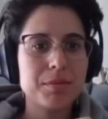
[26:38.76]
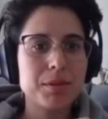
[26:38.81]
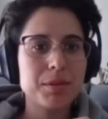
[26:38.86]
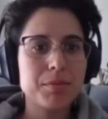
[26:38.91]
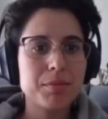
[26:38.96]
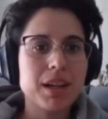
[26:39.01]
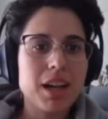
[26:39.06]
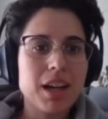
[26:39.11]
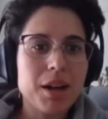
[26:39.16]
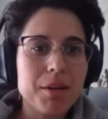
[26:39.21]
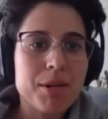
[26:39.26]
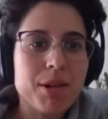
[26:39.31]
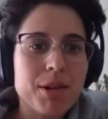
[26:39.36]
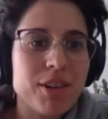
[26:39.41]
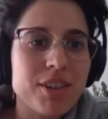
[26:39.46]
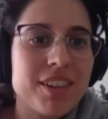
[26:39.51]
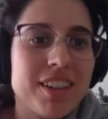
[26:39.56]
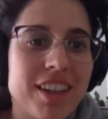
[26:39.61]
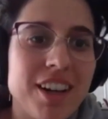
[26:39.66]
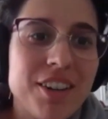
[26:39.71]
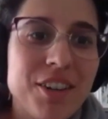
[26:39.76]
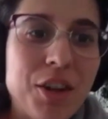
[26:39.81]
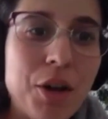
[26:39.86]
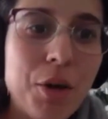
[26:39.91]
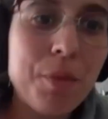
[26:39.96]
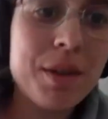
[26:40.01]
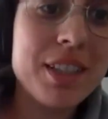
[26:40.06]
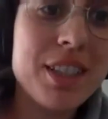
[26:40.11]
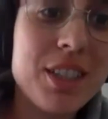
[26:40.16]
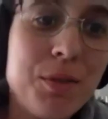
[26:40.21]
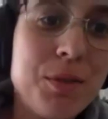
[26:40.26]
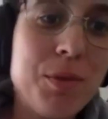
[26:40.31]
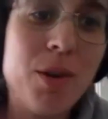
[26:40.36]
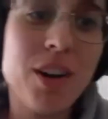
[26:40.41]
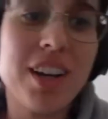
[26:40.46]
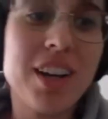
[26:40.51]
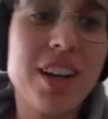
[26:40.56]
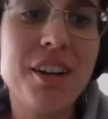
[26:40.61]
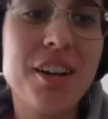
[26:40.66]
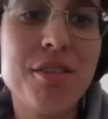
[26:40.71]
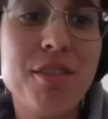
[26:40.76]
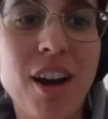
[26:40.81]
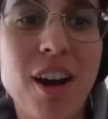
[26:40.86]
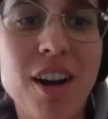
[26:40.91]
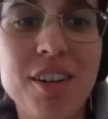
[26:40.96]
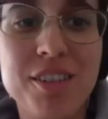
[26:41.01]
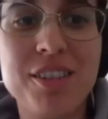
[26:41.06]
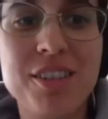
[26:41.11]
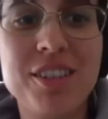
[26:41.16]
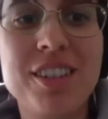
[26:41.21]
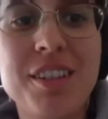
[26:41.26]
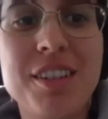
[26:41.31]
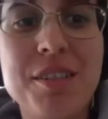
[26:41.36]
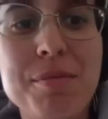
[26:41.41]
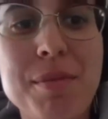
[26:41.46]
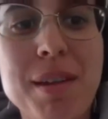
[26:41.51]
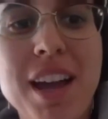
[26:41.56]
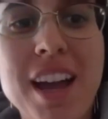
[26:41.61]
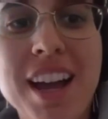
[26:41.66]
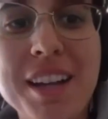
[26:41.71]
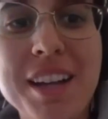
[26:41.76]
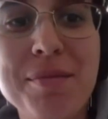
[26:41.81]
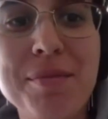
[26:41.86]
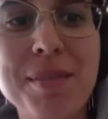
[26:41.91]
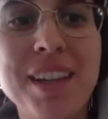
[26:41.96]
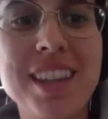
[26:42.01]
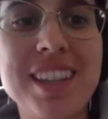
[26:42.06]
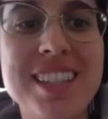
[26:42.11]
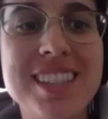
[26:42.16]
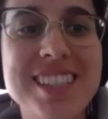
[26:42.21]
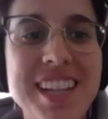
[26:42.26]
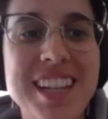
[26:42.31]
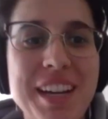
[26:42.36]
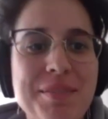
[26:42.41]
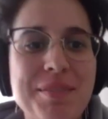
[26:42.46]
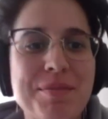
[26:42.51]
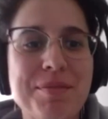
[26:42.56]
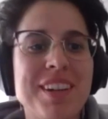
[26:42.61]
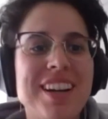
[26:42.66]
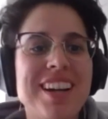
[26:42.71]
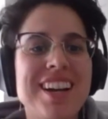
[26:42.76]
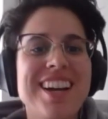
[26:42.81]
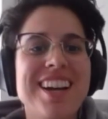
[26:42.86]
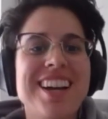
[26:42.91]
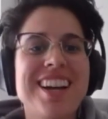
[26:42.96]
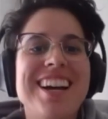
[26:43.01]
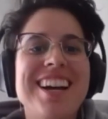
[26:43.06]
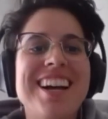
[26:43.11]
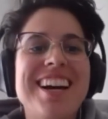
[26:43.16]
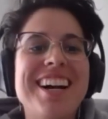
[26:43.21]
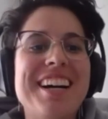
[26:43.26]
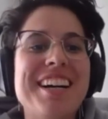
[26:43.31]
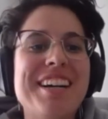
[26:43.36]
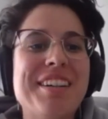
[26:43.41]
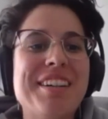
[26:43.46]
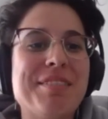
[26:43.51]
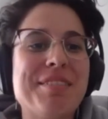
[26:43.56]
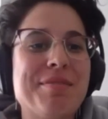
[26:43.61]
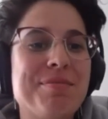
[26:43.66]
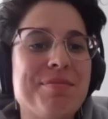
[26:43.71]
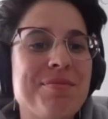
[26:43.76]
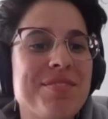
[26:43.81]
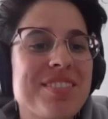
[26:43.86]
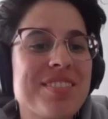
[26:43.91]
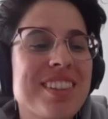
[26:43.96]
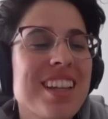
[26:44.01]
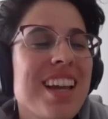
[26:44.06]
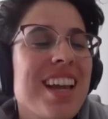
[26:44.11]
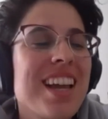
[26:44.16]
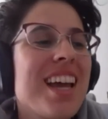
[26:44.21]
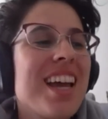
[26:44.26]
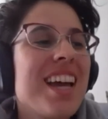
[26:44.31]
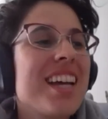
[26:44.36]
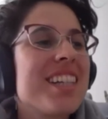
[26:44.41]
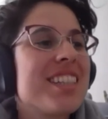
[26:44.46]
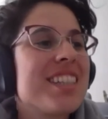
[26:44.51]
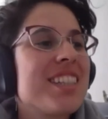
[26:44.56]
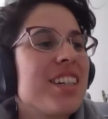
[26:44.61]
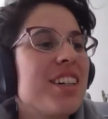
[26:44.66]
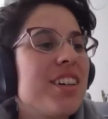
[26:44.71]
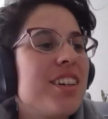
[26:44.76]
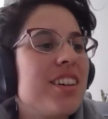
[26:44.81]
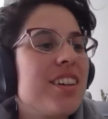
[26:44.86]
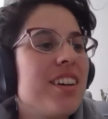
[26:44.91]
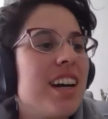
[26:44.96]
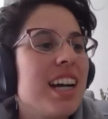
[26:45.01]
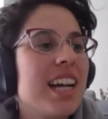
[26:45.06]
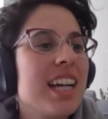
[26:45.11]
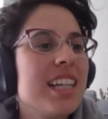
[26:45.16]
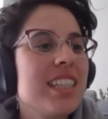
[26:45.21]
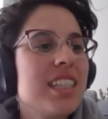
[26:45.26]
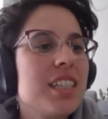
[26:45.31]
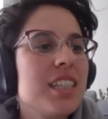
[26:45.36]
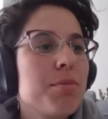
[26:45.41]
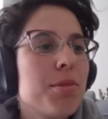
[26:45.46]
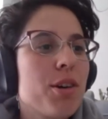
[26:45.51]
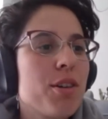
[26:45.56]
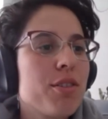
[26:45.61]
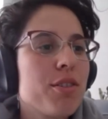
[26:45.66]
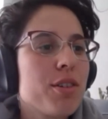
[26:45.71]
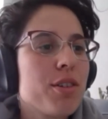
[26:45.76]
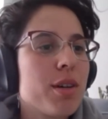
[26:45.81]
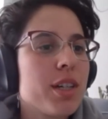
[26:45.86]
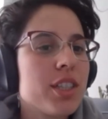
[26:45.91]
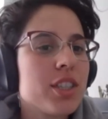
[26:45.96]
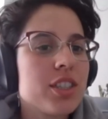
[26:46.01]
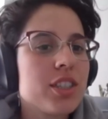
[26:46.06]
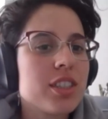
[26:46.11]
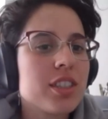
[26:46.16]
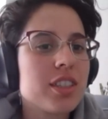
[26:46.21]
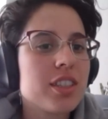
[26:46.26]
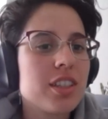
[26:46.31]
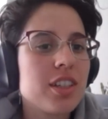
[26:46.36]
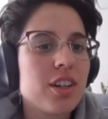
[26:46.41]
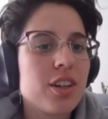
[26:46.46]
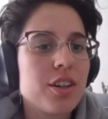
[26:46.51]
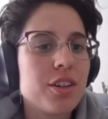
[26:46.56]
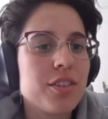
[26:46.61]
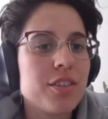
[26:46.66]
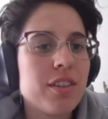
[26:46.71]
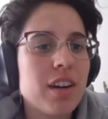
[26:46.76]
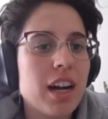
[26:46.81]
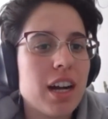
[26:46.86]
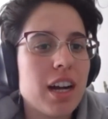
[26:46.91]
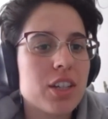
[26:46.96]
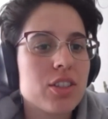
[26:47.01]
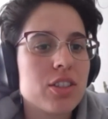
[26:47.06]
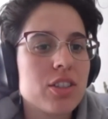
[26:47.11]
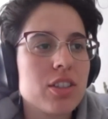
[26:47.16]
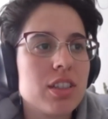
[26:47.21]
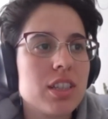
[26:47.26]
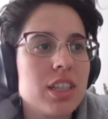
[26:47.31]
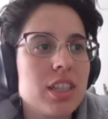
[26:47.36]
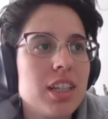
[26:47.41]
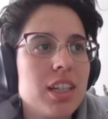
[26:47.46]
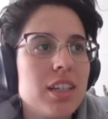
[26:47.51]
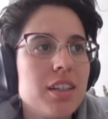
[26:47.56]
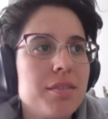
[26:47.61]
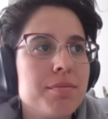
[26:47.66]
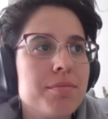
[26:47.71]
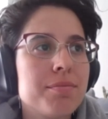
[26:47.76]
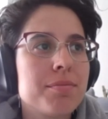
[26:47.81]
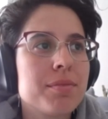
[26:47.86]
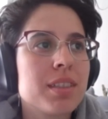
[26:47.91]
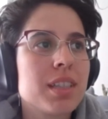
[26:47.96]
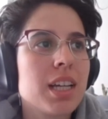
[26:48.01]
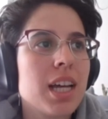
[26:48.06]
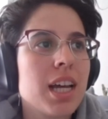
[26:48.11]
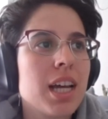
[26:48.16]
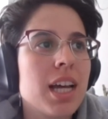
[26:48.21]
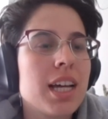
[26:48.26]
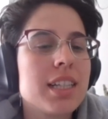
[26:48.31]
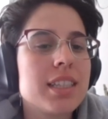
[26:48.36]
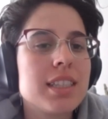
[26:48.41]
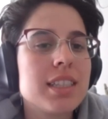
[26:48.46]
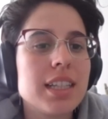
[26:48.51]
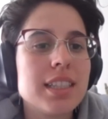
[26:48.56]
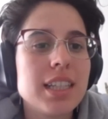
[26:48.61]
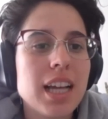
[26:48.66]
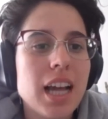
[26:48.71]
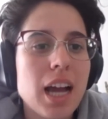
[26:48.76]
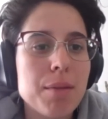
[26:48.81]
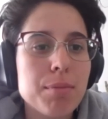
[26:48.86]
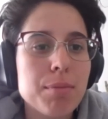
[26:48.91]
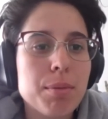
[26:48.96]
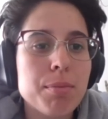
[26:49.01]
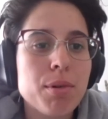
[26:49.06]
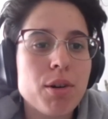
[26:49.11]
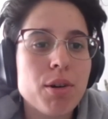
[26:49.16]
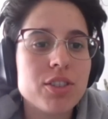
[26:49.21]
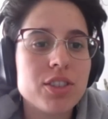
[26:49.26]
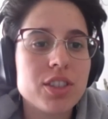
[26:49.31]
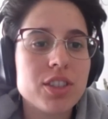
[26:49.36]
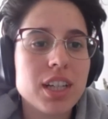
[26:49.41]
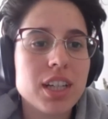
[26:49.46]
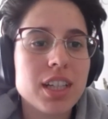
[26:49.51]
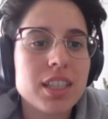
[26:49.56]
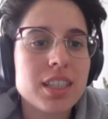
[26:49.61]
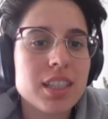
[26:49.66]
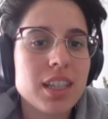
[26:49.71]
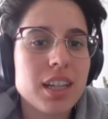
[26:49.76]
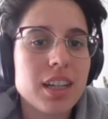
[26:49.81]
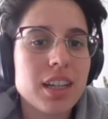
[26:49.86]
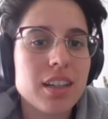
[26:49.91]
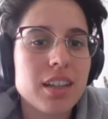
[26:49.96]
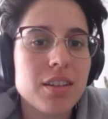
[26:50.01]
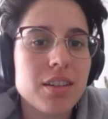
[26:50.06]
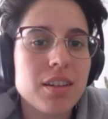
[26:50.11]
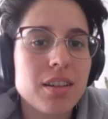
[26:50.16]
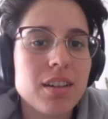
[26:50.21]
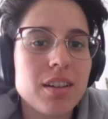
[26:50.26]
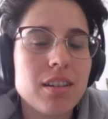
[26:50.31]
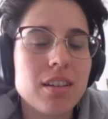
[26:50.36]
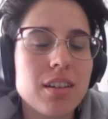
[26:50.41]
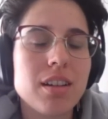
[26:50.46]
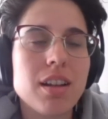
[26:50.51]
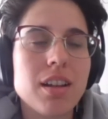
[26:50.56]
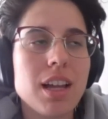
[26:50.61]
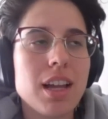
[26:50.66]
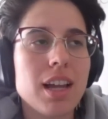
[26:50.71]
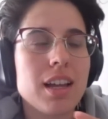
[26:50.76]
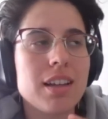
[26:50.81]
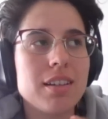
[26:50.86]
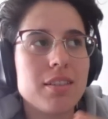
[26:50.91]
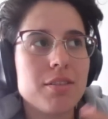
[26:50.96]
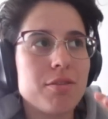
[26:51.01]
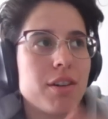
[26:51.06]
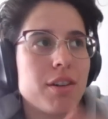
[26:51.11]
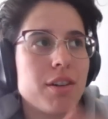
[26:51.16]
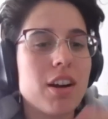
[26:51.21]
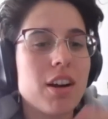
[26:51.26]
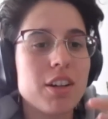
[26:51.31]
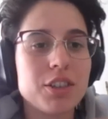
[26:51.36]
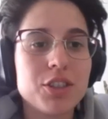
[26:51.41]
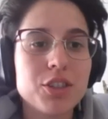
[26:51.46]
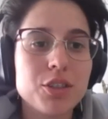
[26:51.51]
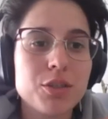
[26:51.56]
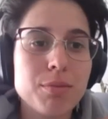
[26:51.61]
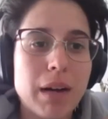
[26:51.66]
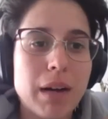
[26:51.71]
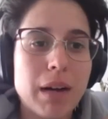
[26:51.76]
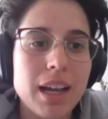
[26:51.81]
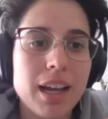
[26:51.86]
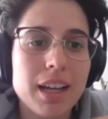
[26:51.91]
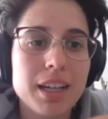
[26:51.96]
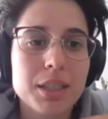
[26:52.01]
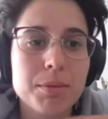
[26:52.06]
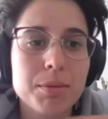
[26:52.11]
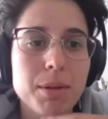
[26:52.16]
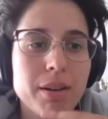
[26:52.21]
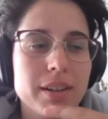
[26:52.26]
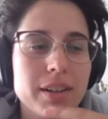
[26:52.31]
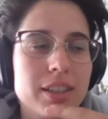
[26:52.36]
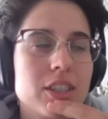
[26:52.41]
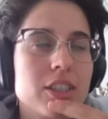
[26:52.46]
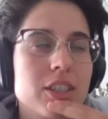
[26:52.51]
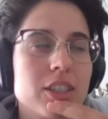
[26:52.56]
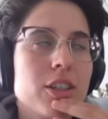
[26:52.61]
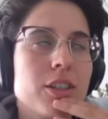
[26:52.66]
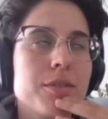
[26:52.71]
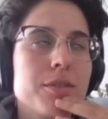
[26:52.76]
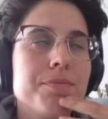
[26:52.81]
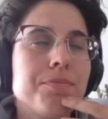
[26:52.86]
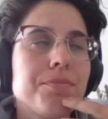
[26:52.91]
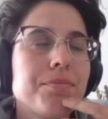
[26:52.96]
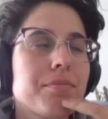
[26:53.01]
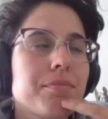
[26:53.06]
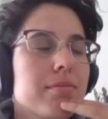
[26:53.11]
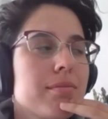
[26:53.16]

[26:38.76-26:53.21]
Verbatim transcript: put my camera on now. No one's walking around behind me this time. So I guess it's more of a question of actually setting up a project and in regards to my experience. So